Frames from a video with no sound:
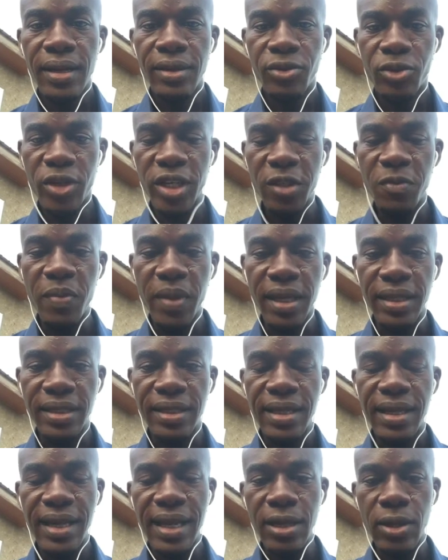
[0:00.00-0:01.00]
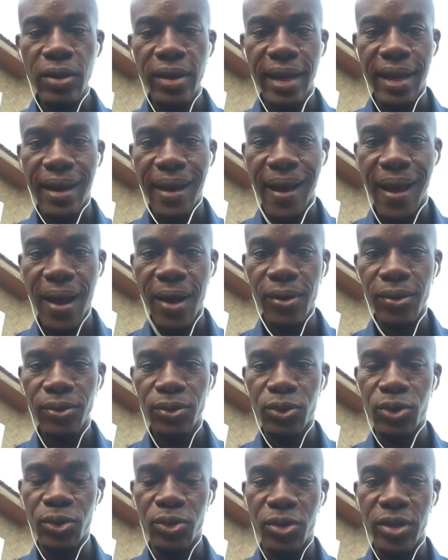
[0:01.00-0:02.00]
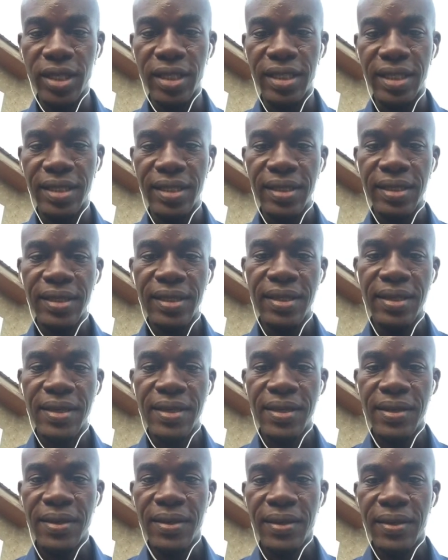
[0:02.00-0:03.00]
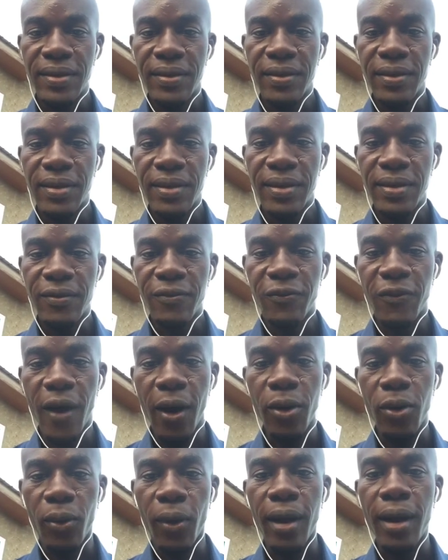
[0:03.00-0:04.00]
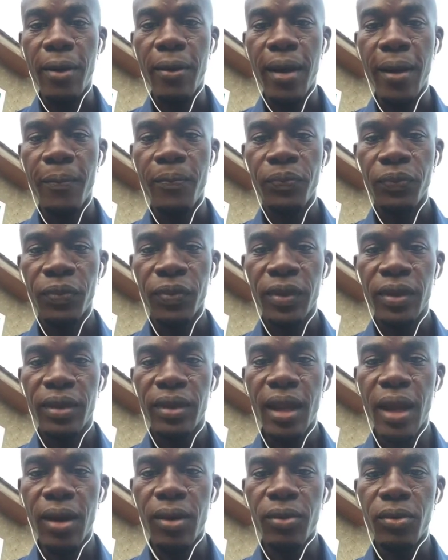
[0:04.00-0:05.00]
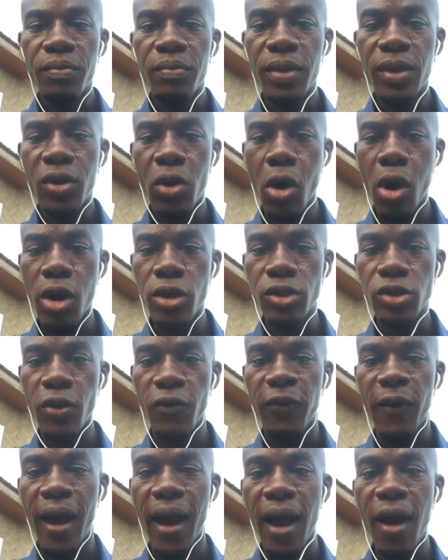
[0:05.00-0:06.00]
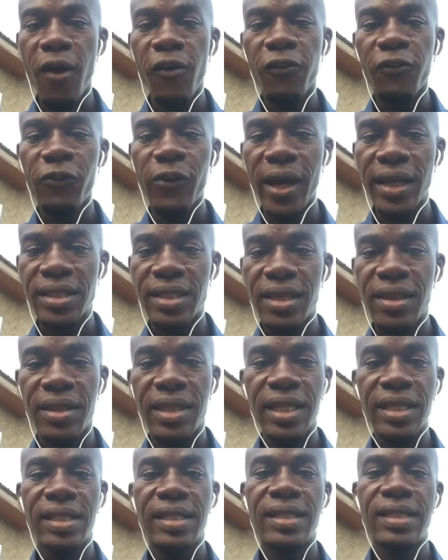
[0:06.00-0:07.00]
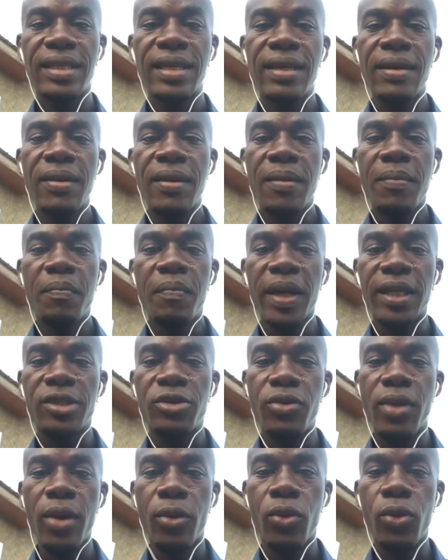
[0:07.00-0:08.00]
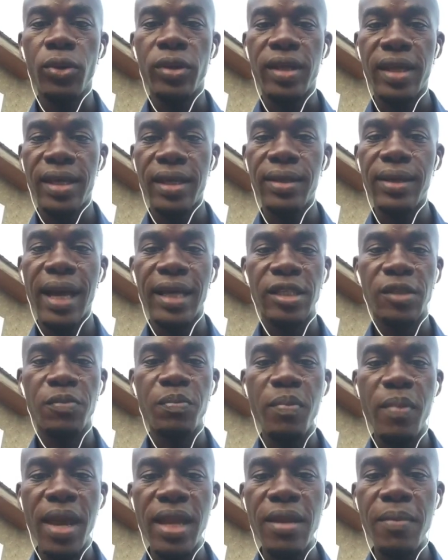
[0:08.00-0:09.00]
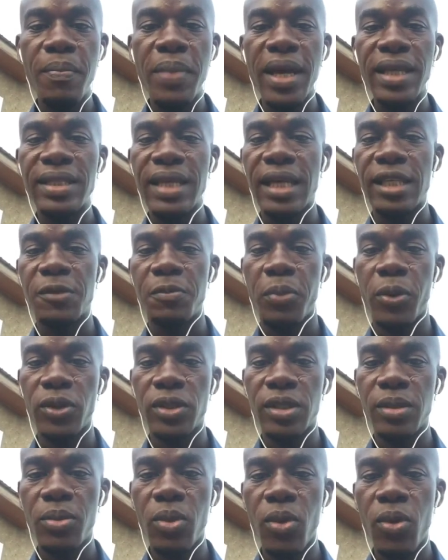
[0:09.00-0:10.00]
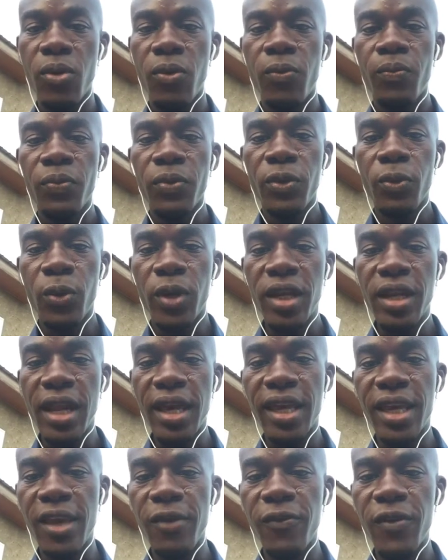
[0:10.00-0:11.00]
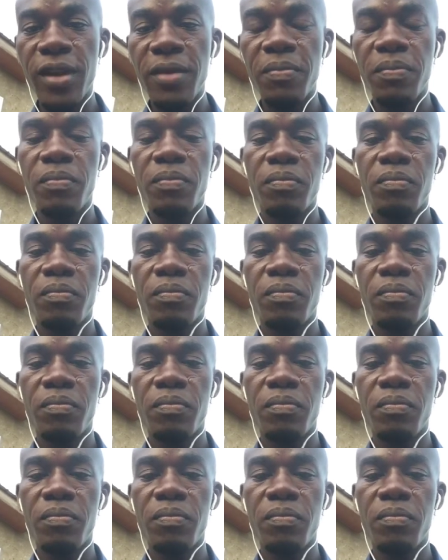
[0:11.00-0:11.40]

Treatment. Let's look at how to treat fowl cholera. Now, because of how fast this bacteria could kill as many birds as possible within a given